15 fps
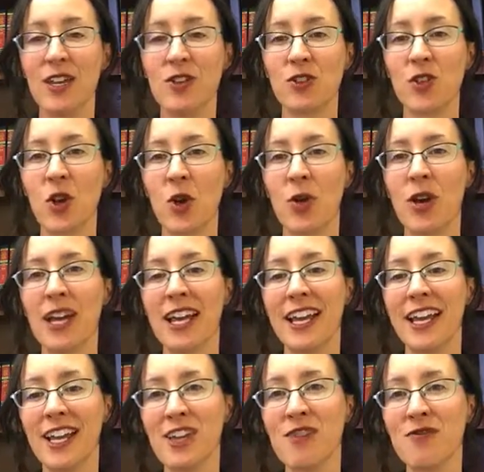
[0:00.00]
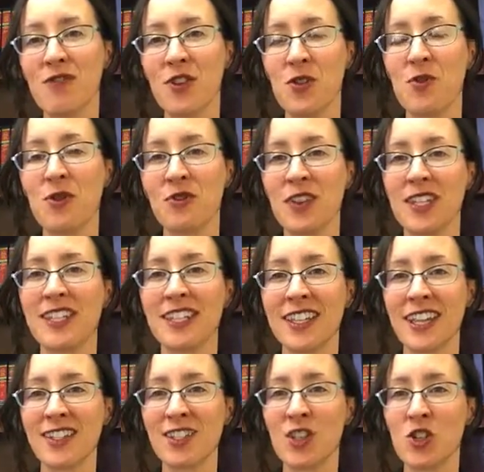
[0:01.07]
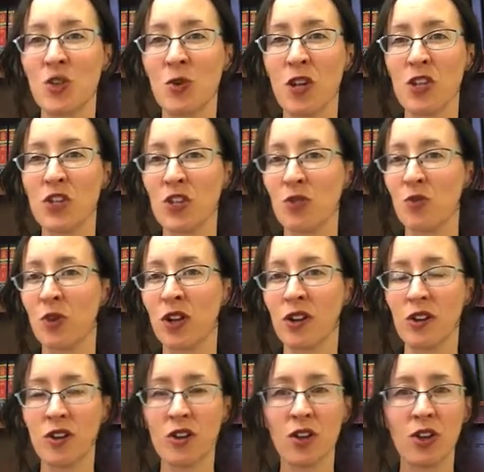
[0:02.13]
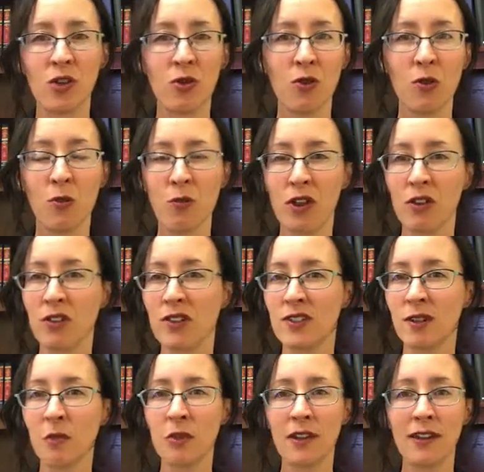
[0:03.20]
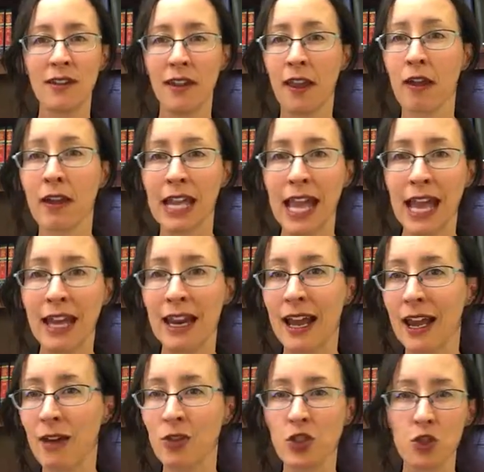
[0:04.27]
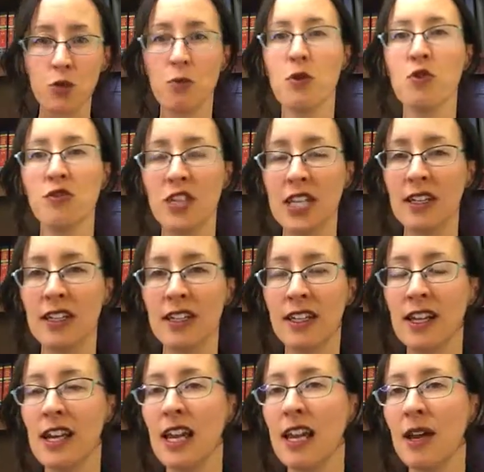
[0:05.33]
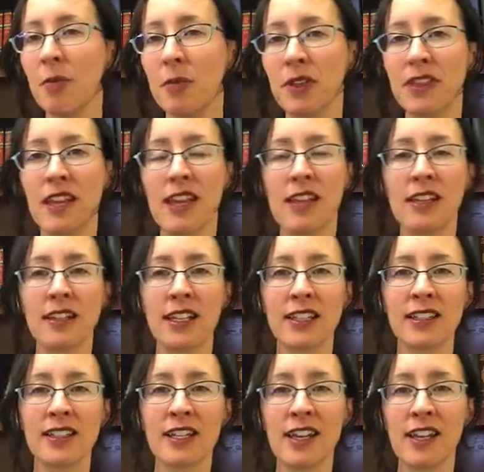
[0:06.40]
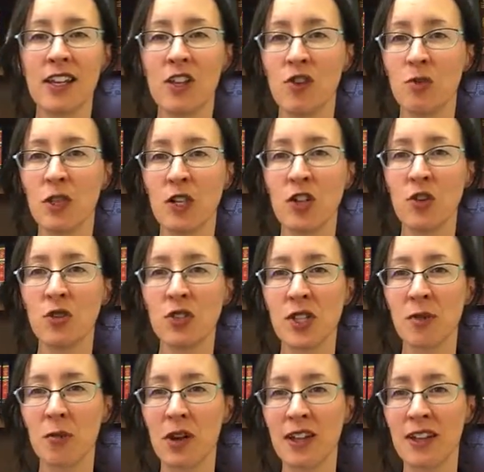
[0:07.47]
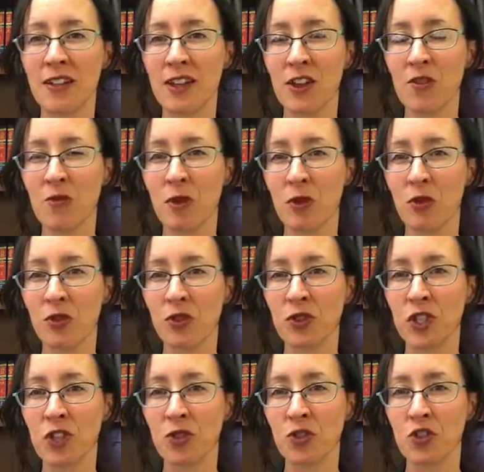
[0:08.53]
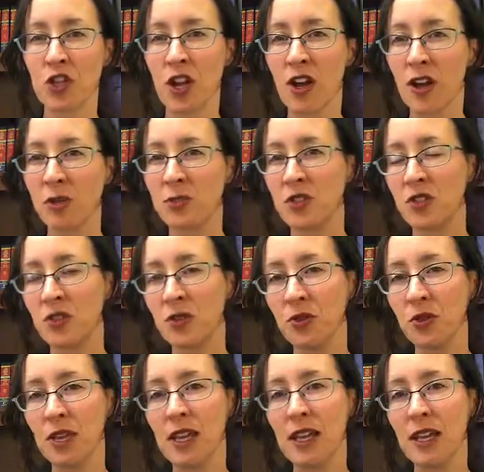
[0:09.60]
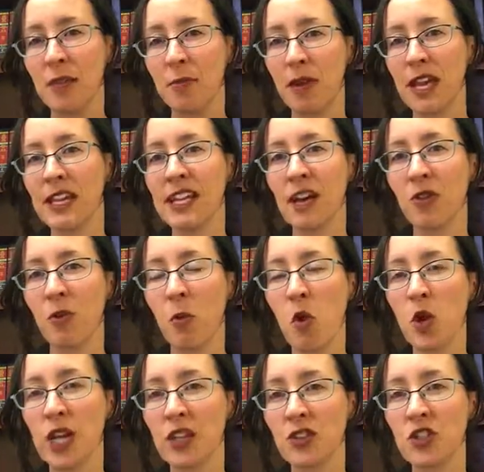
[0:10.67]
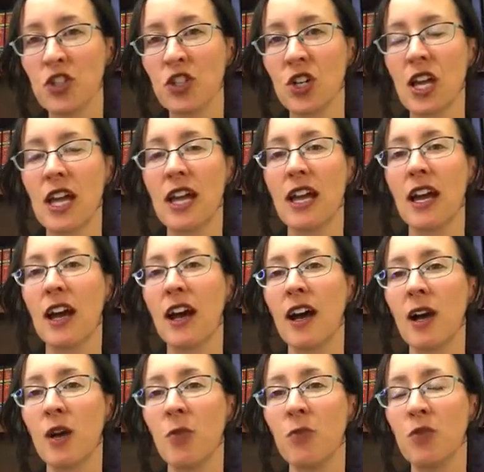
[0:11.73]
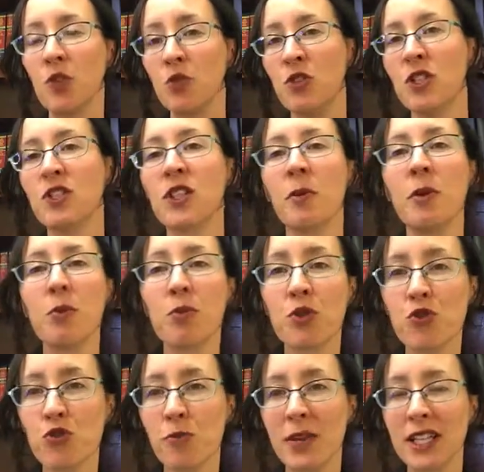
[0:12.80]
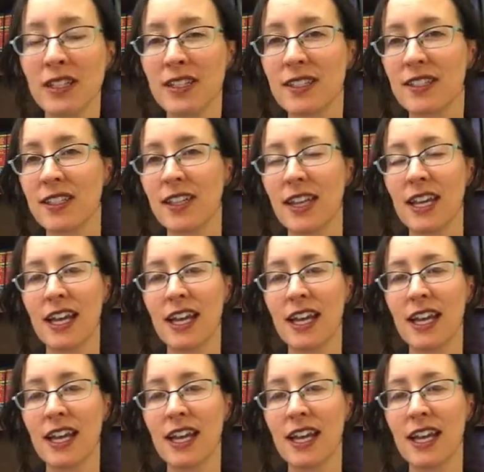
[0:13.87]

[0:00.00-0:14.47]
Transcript: So if you are facing that situation where you married somebody, they already had a house, you moved in, but then let's say you've been using money that you've both earned at your jobs to pay down the mortgage. You did some improvements.